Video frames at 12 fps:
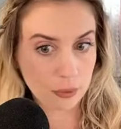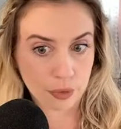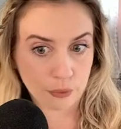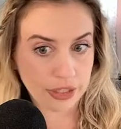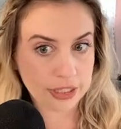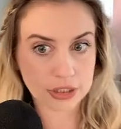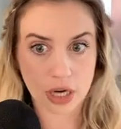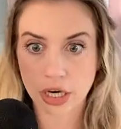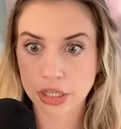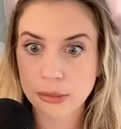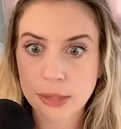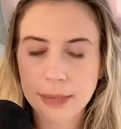I want to read his
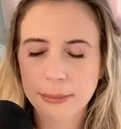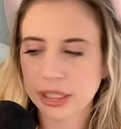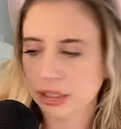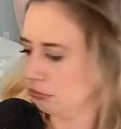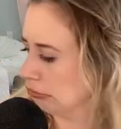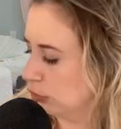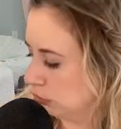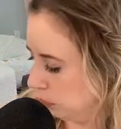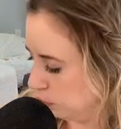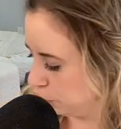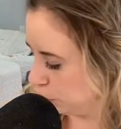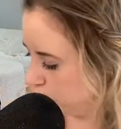argument, but
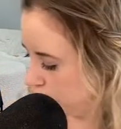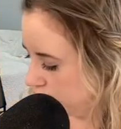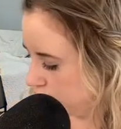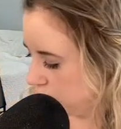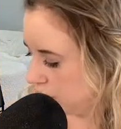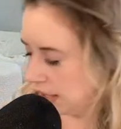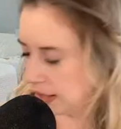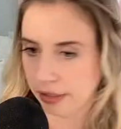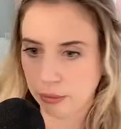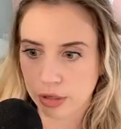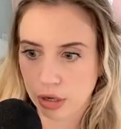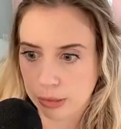oh shoot. Oh God,
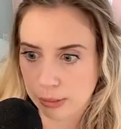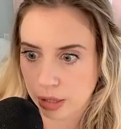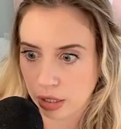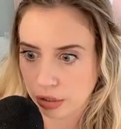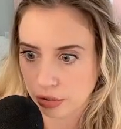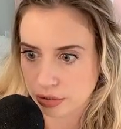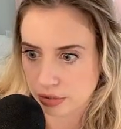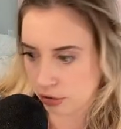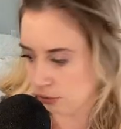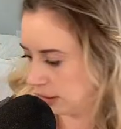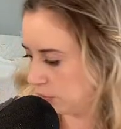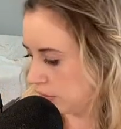there went all my markers.
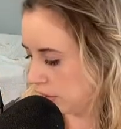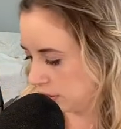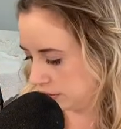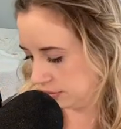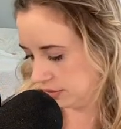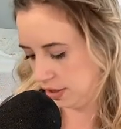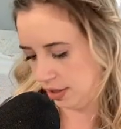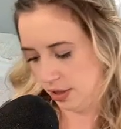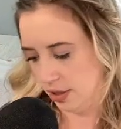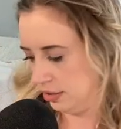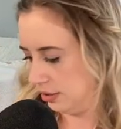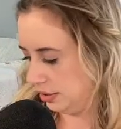Oh my word.
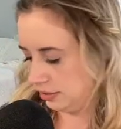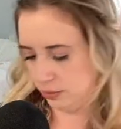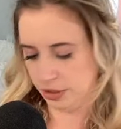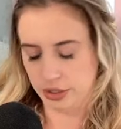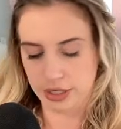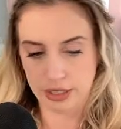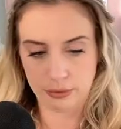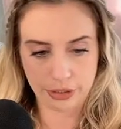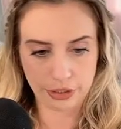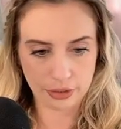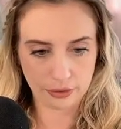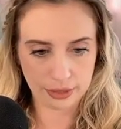This is what you get when
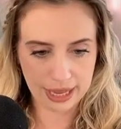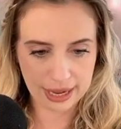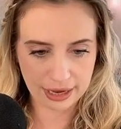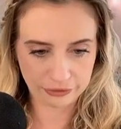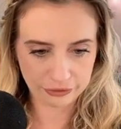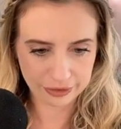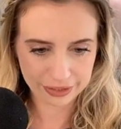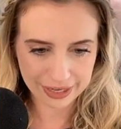you go live.